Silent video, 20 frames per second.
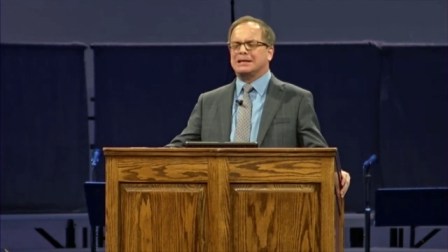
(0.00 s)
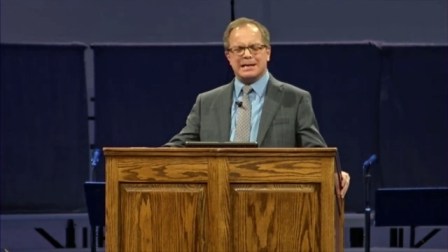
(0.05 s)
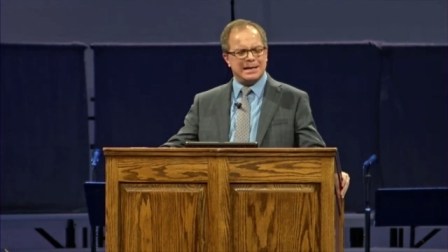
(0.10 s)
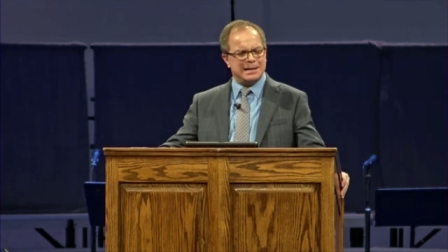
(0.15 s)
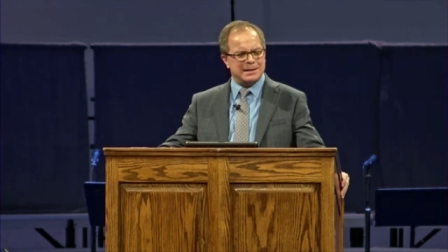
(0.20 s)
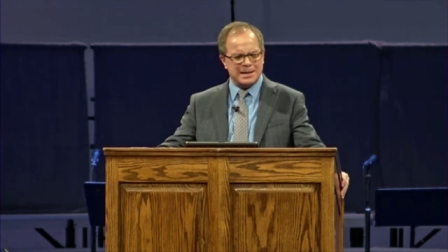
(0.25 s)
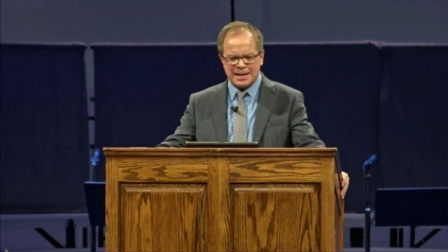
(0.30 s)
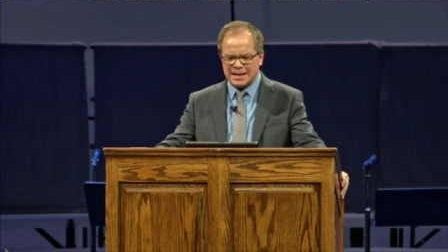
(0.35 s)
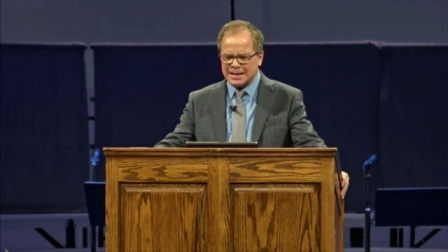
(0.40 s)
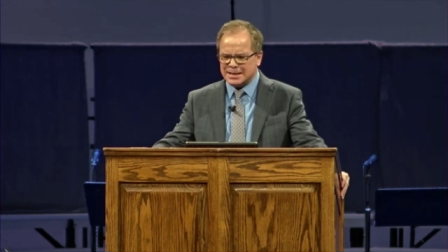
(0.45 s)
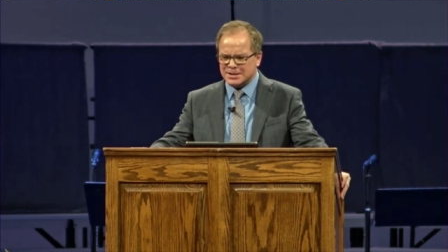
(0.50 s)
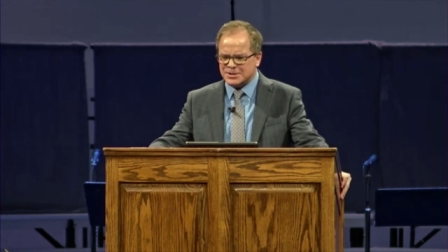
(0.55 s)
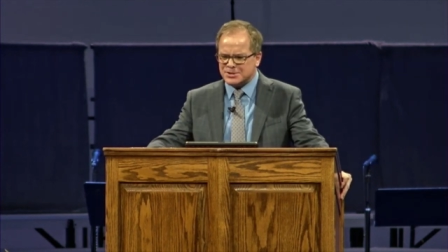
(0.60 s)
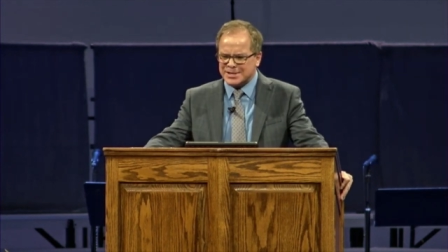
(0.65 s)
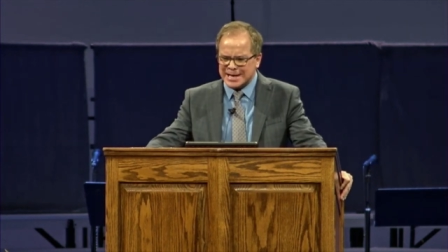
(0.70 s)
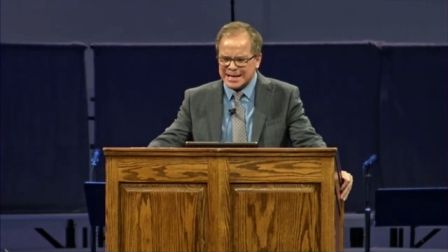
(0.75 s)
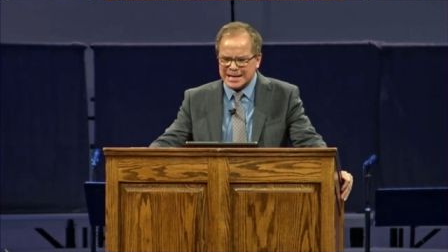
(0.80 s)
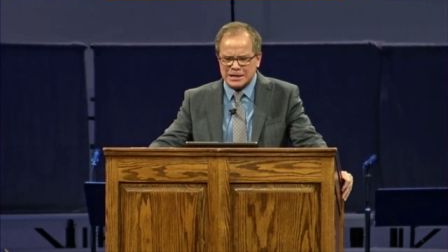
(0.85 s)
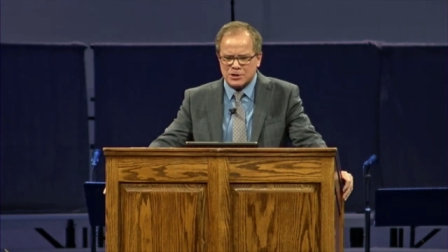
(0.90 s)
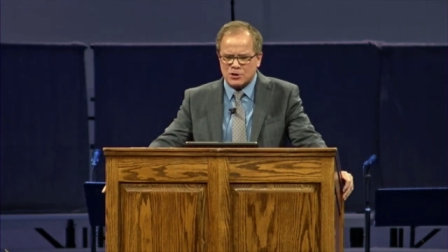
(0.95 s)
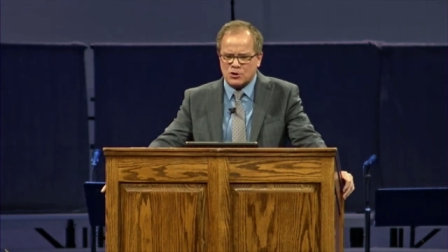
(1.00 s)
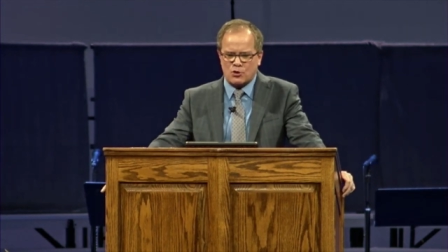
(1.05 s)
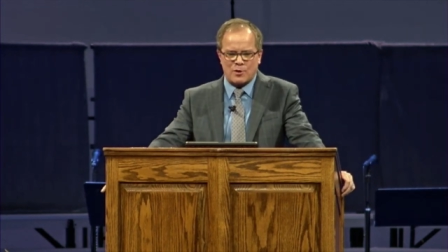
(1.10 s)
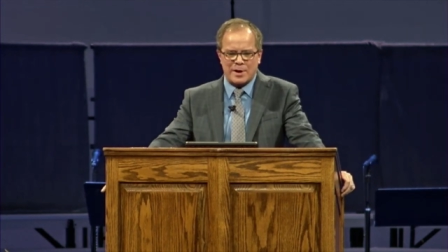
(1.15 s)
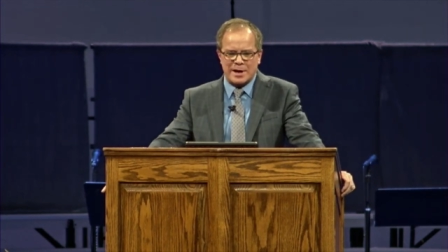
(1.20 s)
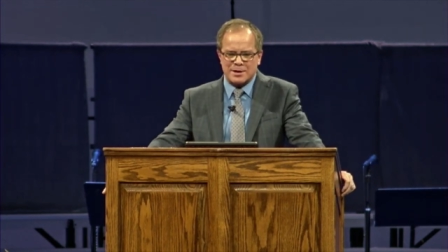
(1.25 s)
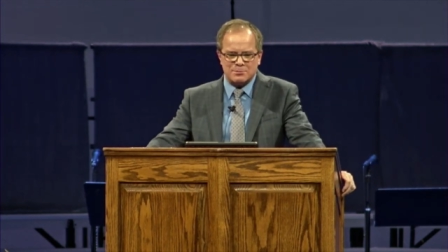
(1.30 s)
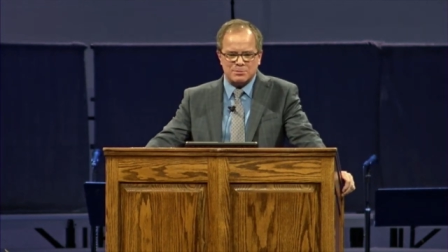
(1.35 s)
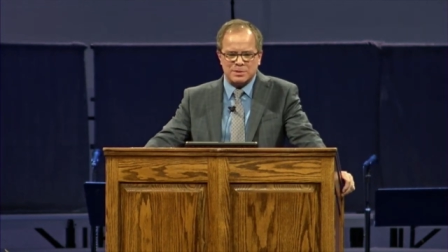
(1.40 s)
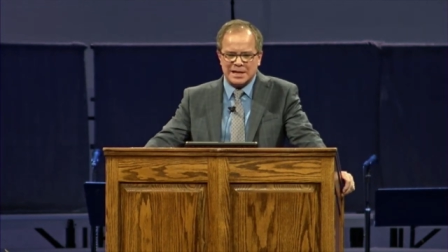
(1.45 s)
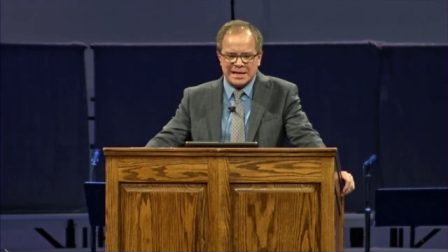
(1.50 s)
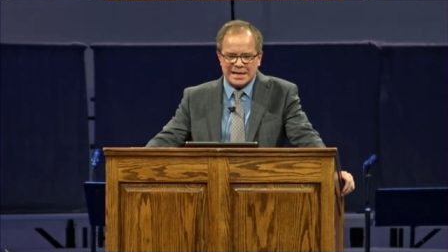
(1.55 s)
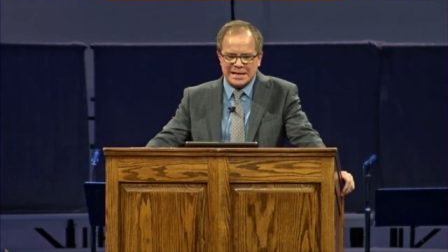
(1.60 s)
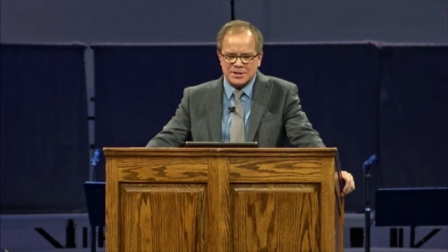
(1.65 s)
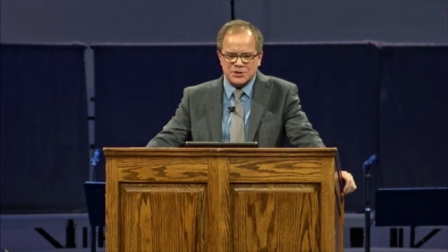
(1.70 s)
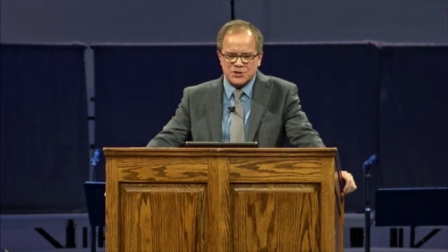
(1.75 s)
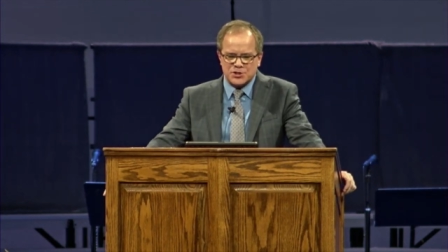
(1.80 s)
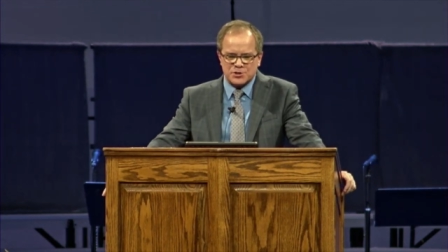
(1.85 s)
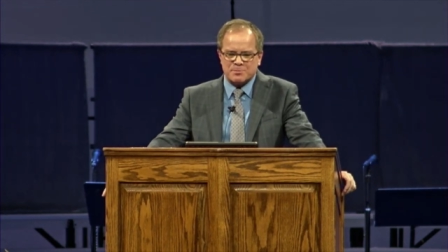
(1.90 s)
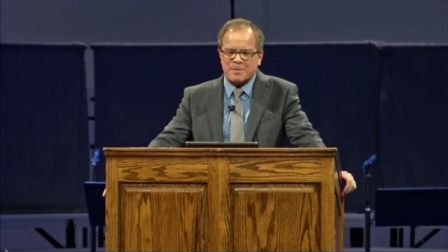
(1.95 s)
it, it is incredibly
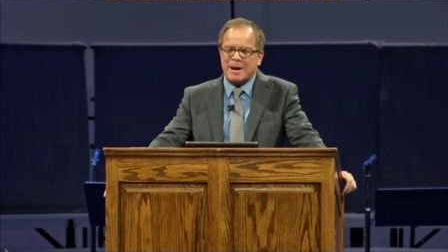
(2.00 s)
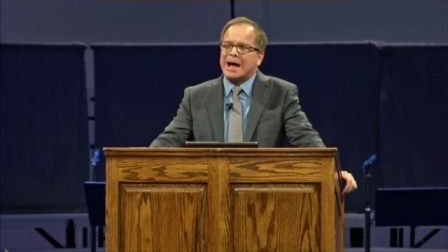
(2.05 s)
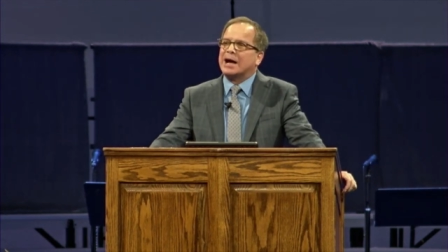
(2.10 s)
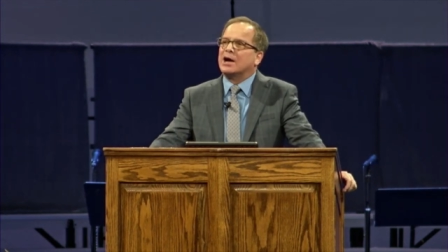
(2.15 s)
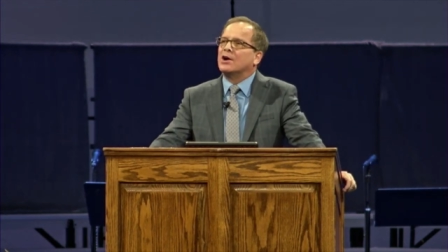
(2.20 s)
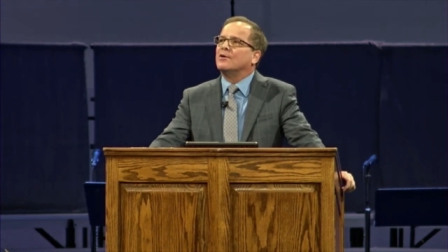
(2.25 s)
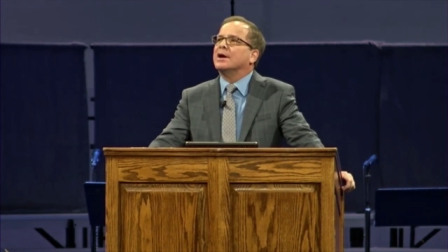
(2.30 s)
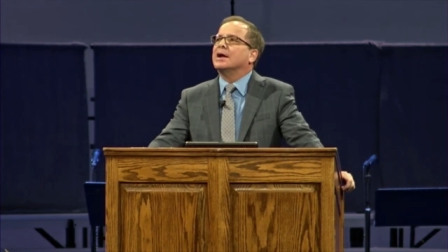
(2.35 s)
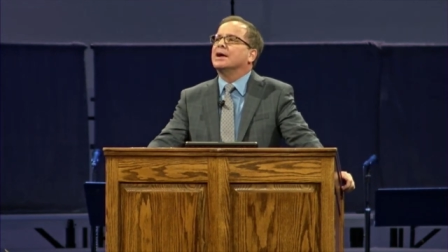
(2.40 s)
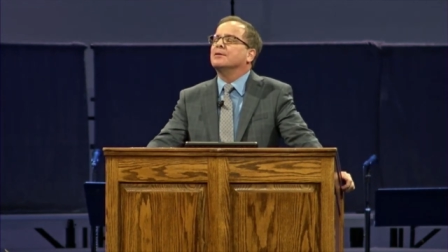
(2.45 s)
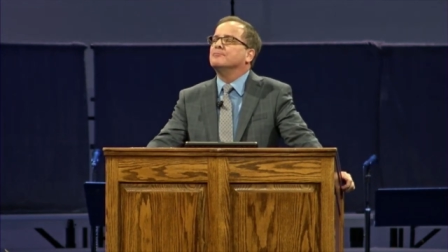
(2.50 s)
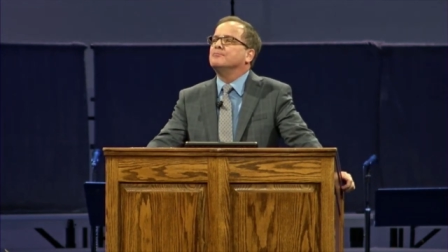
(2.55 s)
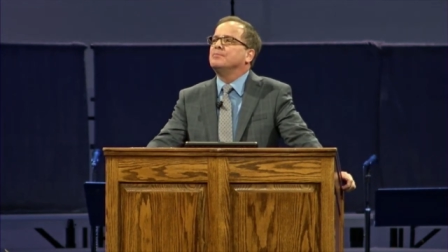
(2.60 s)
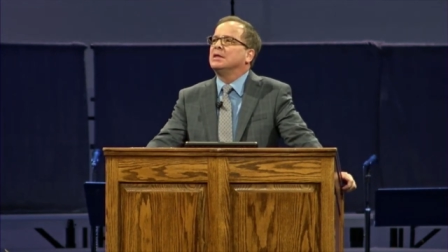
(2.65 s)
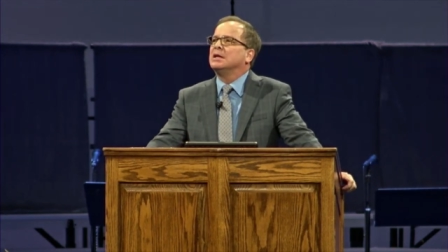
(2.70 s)
inspiring.